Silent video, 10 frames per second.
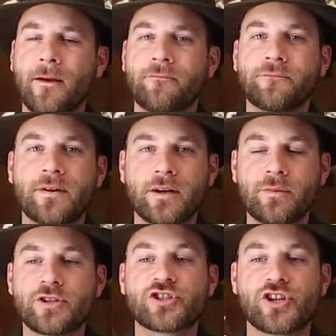Very
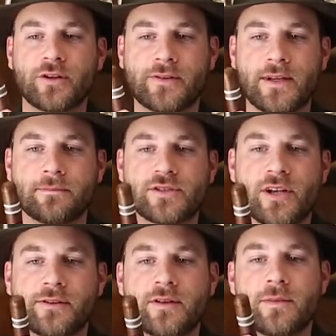much salty.
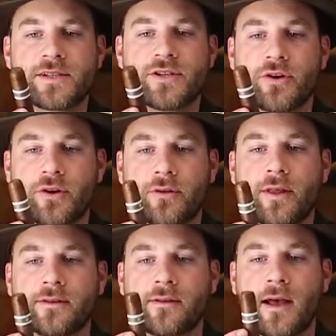Salty, musty earth
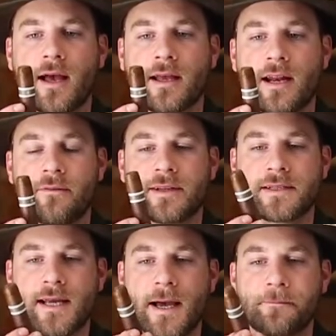that's uh, kind of on the
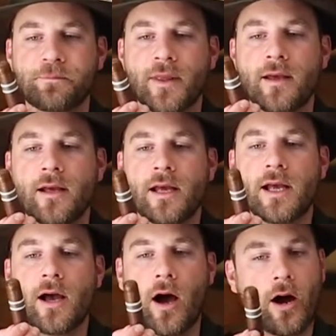top.
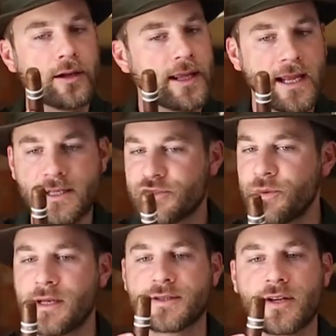Hardly any
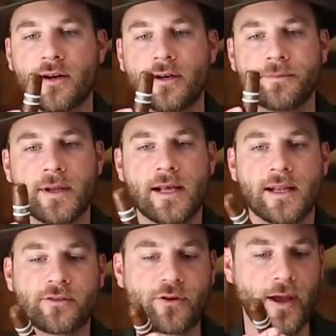sweetness at all.
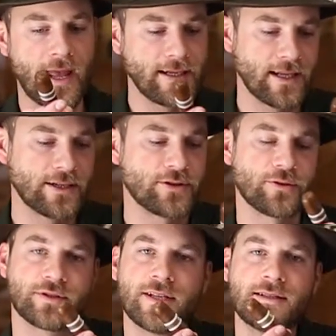Let's go ahead and get it
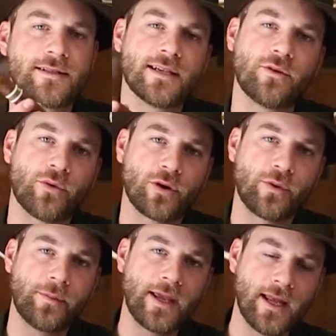toasted and see where
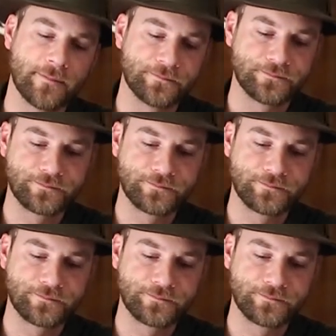we begin.